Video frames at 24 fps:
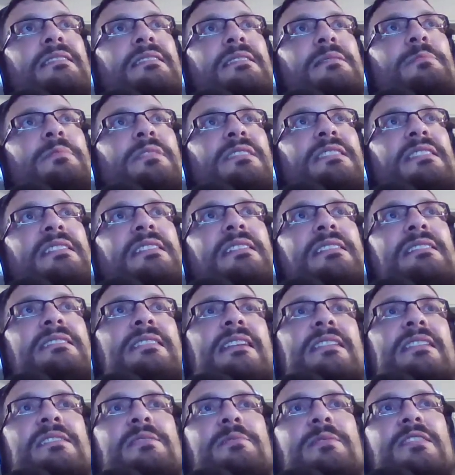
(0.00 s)
what the
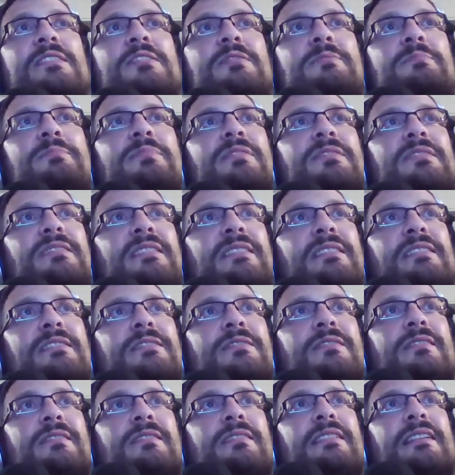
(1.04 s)
attenuation percentage
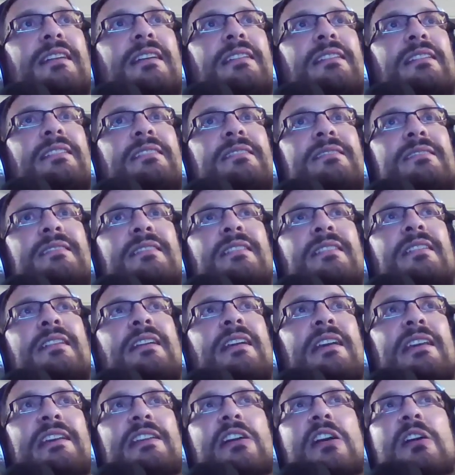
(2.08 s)
on that is.
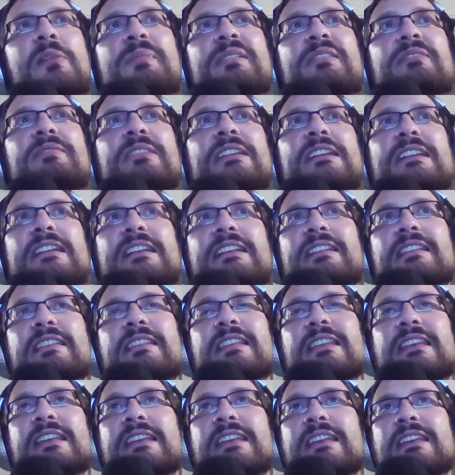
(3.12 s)
I've been reading
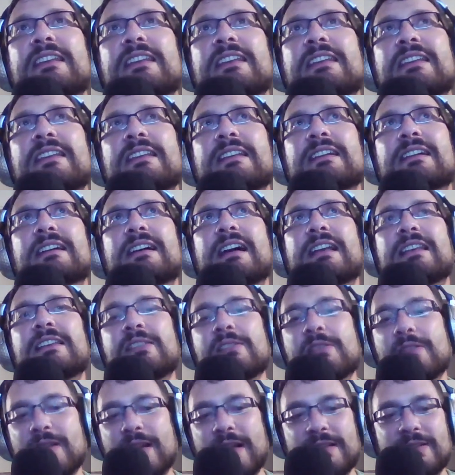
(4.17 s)

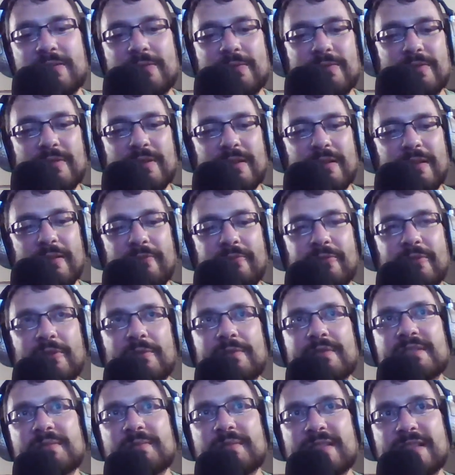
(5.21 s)
I told you that for
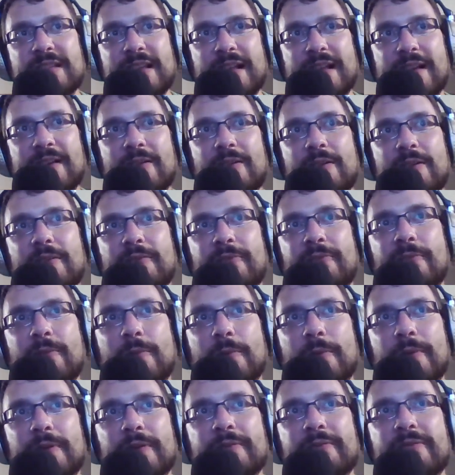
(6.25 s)
Christmas I got all
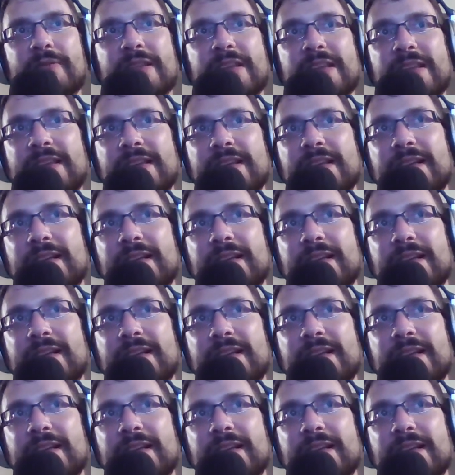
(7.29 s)
4 of the